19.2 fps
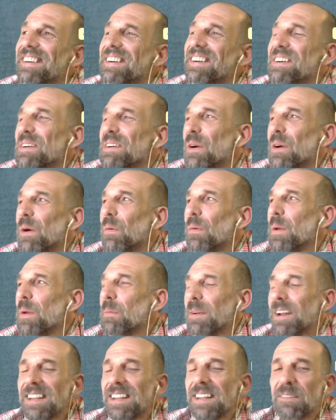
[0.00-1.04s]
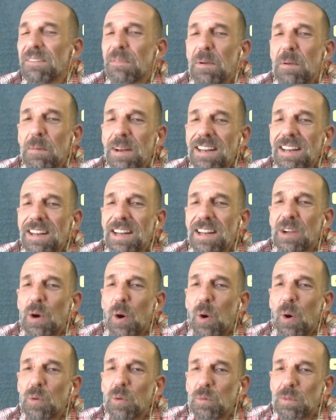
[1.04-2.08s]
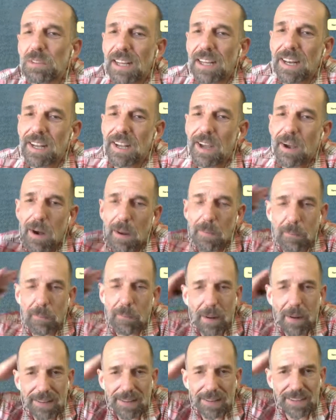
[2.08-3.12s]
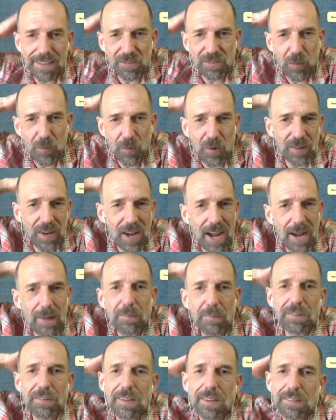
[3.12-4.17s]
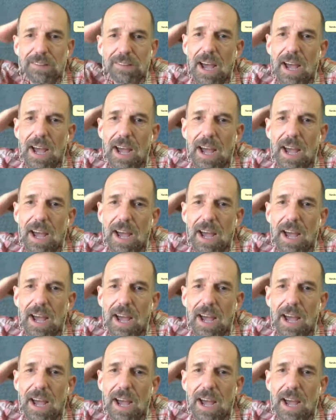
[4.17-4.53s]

We predicted gold was going to go up by at least 4 times as high